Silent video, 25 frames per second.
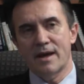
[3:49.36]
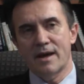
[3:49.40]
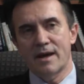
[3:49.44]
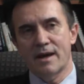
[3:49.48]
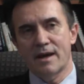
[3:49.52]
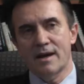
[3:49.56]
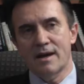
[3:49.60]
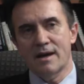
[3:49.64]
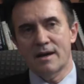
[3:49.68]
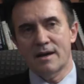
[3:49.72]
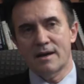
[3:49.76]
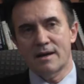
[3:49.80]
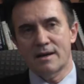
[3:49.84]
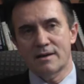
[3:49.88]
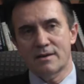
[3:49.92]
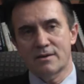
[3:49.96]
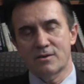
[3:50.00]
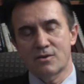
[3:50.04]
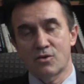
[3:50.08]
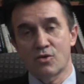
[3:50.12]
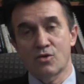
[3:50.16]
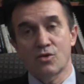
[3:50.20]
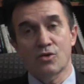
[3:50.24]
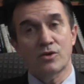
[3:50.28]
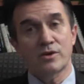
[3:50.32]
are
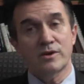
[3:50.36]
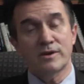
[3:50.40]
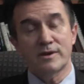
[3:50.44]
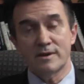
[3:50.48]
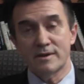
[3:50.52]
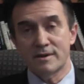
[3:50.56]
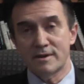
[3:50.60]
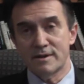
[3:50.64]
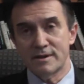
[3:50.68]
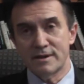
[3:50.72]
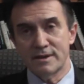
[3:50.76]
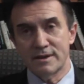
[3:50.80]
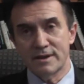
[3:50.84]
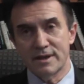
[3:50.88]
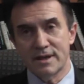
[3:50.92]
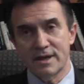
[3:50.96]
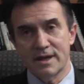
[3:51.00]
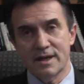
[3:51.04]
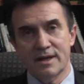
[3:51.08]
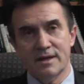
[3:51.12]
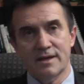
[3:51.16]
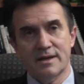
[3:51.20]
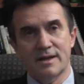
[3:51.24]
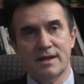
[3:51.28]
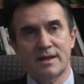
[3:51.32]
older,
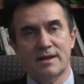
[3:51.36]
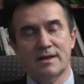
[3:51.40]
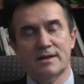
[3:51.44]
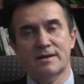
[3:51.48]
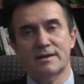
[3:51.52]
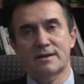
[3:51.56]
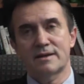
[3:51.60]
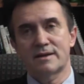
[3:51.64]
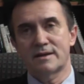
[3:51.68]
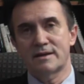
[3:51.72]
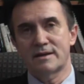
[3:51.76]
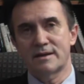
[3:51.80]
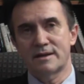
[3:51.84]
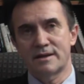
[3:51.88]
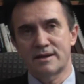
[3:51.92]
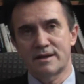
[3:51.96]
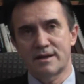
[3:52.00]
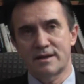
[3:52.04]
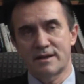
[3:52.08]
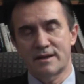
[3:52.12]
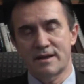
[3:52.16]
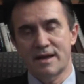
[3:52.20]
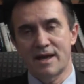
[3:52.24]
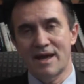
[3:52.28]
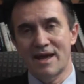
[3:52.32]
they're in
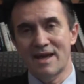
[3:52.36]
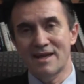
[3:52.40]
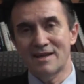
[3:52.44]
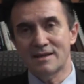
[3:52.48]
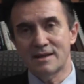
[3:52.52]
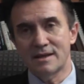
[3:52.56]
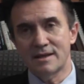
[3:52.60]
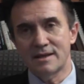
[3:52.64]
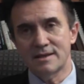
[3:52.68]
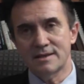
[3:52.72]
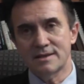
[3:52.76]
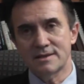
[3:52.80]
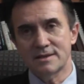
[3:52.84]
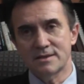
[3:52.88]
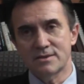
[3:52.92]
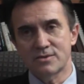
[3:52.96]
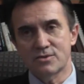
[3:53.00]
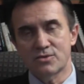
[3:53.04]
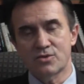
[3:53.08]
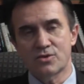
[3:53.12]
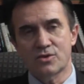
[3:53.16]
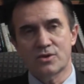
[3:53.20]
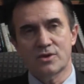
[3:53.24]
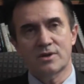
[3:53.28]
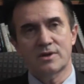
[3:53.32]
their 80s,
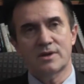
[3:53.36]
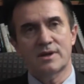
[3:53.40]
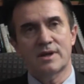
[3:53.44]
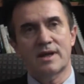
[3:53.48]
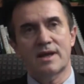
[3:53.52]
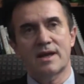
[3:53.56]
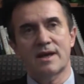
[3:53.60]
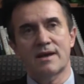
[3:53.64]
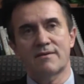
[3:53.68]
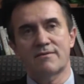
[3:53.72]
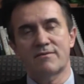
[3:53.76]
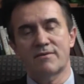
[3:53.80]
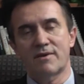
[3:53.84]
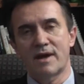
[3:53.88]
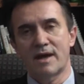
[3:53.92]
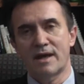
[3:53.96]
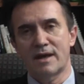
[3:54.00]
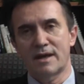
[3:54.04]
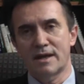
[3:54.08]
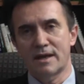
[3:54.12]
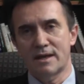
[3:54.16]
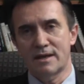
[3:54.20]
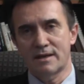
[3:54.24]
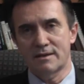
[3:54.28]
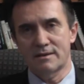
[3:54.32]
or they have
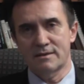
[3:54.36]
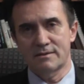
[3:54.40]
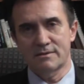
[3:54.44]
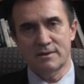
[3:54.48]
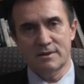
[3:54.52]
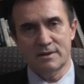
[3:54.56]
any